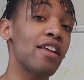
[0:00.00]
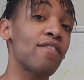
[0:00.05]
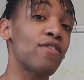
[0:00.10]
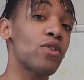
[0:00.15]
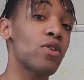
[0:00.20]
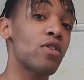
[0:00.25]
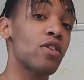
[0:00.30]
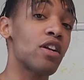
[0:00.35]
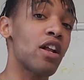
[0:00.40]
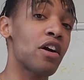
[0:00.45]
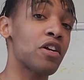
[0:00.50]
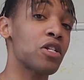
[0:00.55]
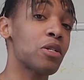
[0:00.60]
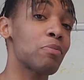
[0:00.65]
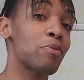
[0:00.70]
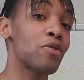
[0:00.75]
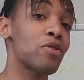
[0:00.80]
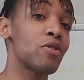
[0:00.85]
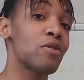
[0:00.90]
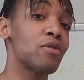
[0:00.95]
if you're an
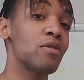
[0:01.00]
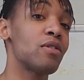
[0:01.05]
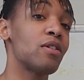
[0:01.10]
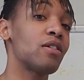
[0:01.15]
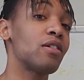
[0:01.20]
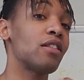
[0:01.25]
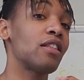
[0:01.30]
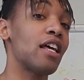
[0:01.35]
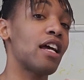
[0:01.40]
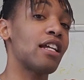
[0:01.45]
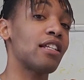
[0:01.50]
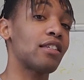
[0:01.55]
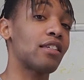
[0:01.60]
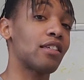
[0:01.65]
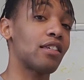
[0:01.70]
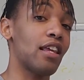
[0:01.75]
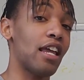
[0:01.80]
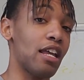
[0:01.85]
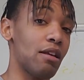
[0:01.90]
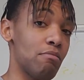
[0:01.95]
entrepreneur
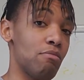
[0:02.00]
that's like